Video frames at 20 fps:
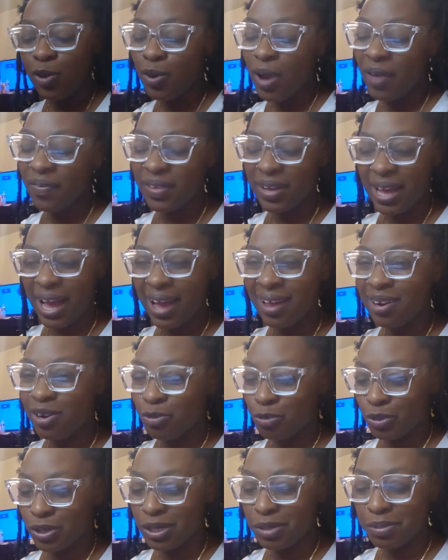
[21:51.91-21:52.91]
you have to kind
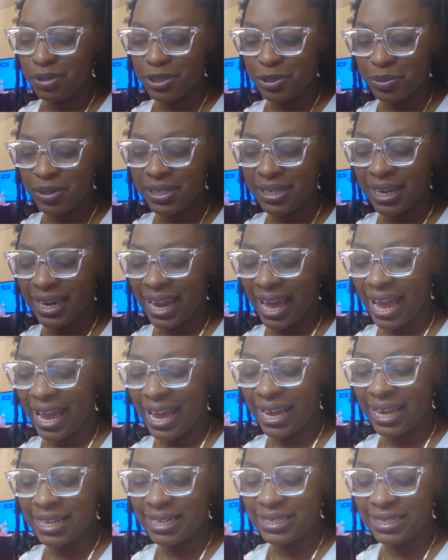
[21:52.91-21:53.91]
of read between the
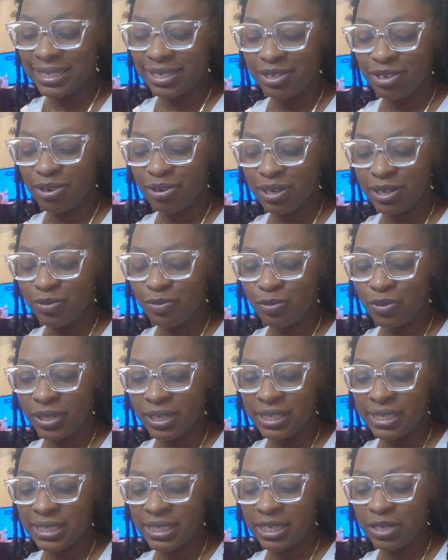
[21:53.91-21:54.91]
lines, you know, to
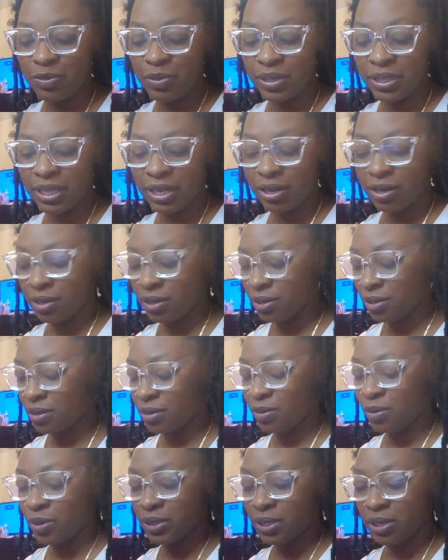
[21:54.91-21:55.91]
really see what they're
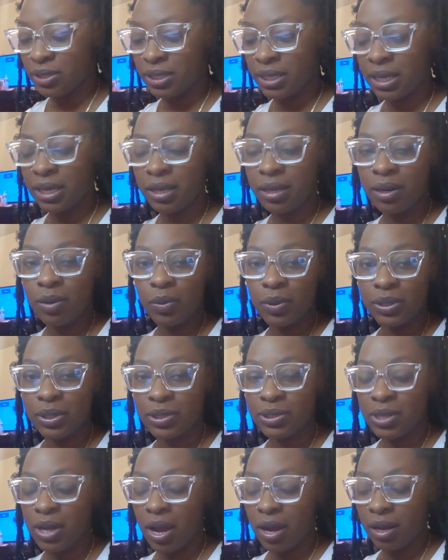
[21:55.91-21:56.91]
what they're thinking or what
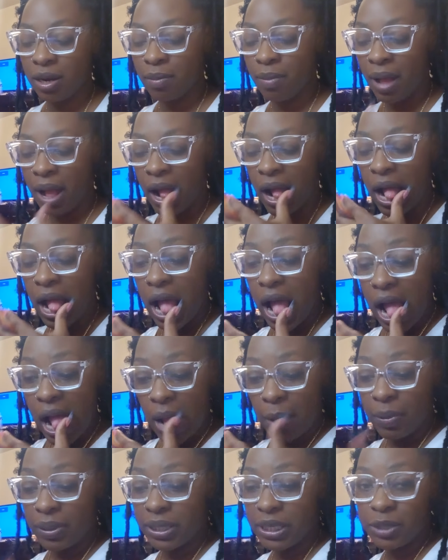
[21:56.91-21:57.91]
they're talking about.
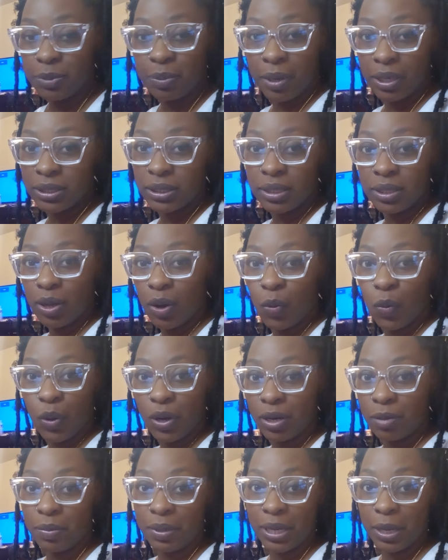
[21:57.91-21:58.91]
But this person don't
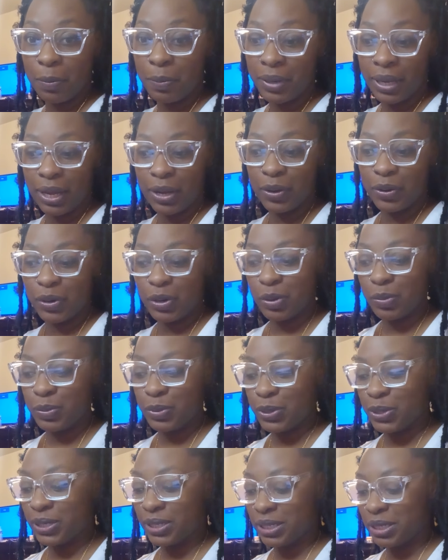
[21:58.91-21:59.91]
want to be a player no
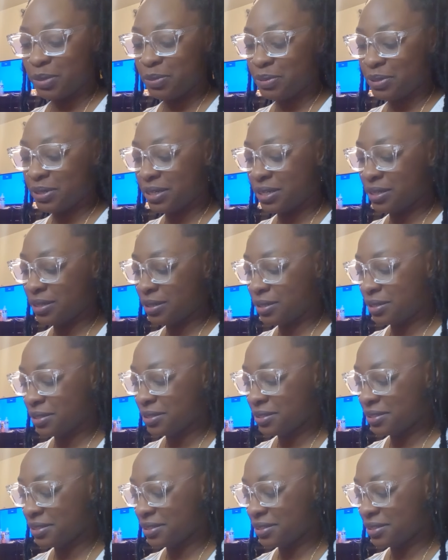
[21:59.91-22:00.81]
more, Libra.